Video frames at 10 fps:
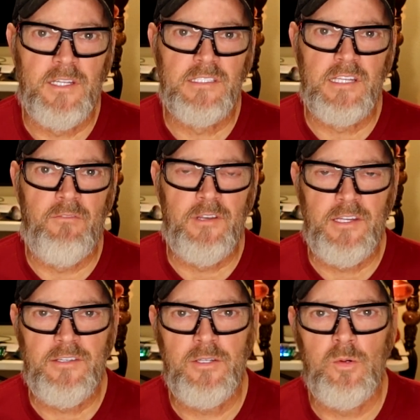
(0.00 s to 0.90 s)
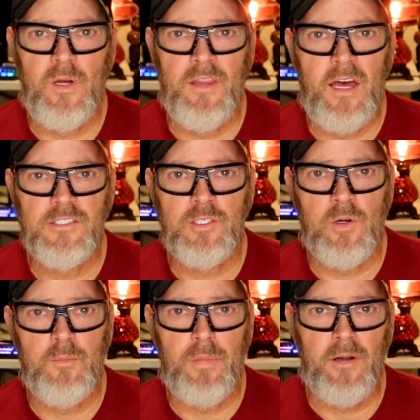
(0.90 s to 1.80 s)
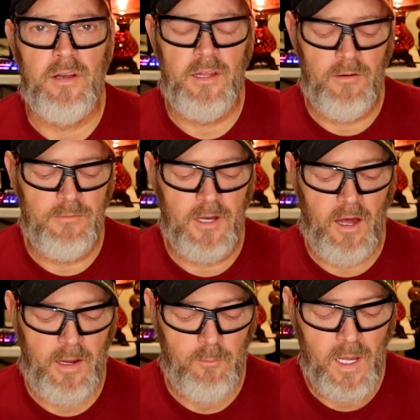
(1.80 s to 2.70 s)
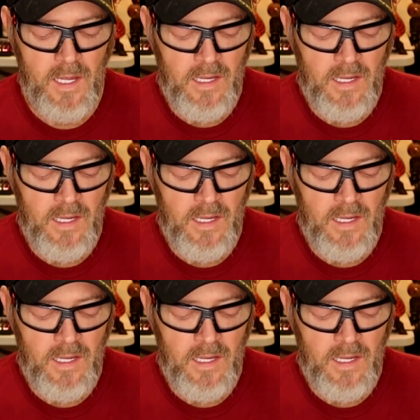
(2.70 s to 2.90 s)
to 72 in that short period of time.